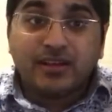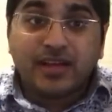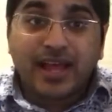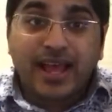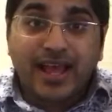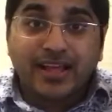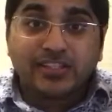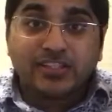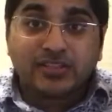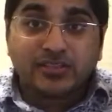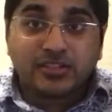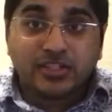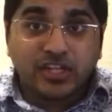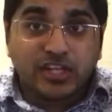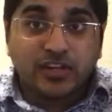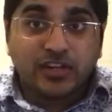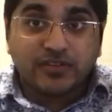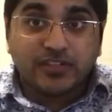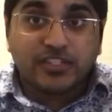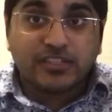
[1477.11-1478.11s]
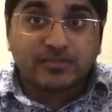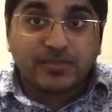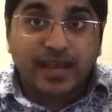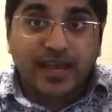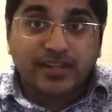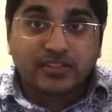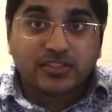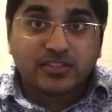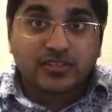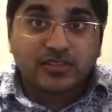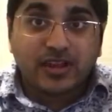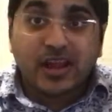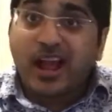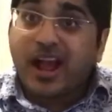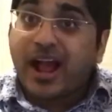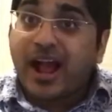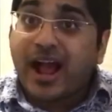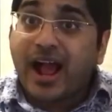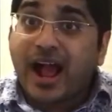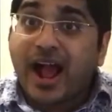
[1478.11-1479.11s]
as good of this match,
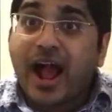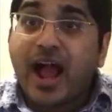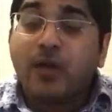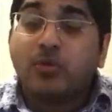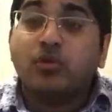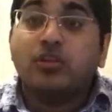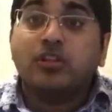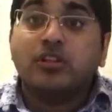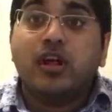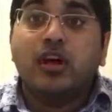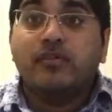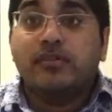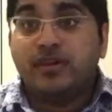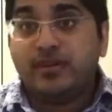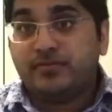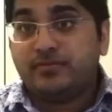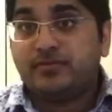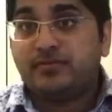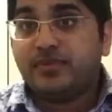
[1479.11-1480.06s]
I will love it.